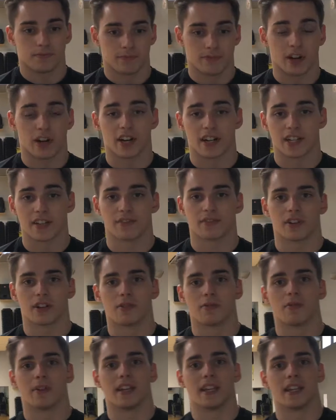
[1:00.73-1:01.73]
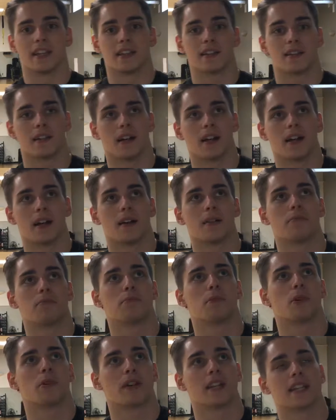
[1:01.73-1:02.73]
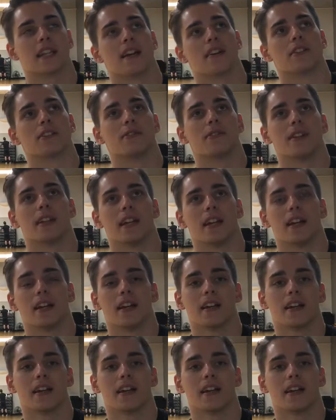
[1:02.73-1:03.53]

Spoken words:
very different when broken down to an